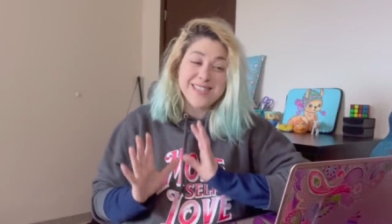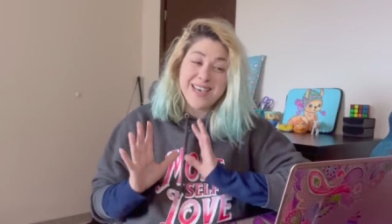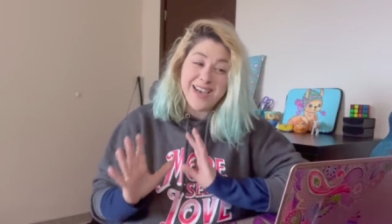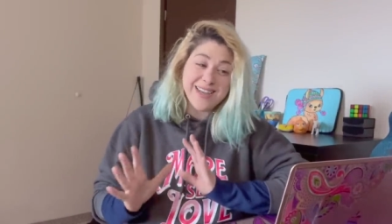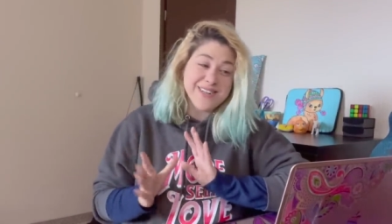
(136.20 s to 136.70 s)

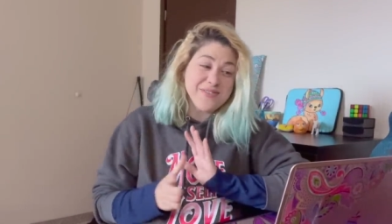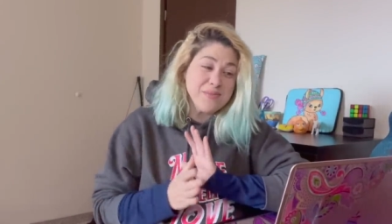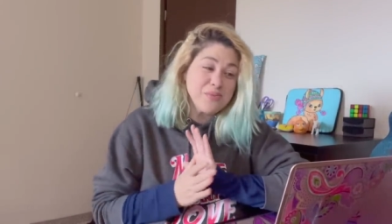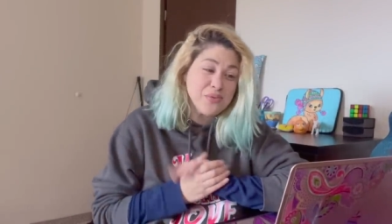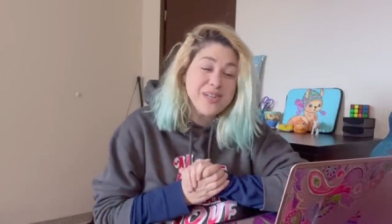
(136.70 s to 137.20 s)
kind of
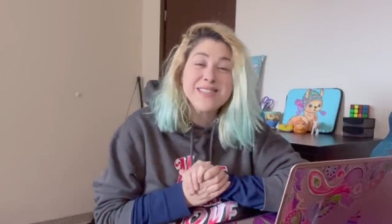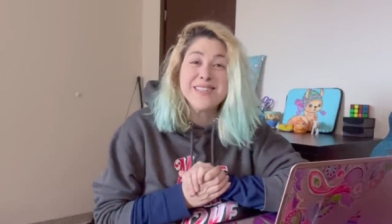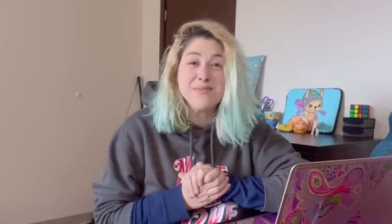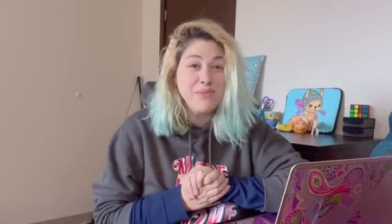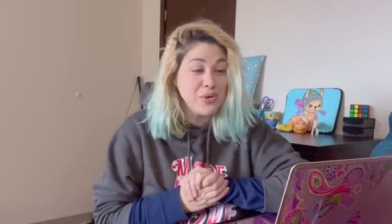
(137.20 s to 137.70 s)
a
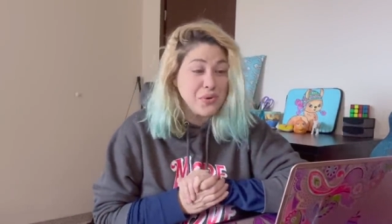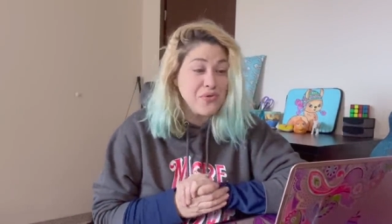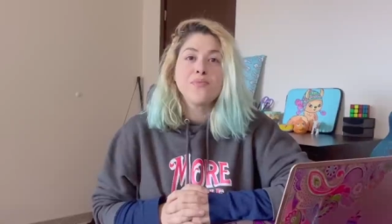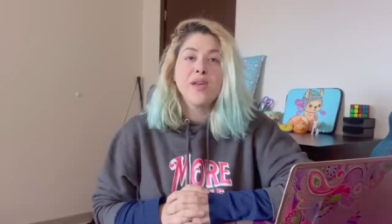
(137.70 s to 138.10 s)
brilliant move.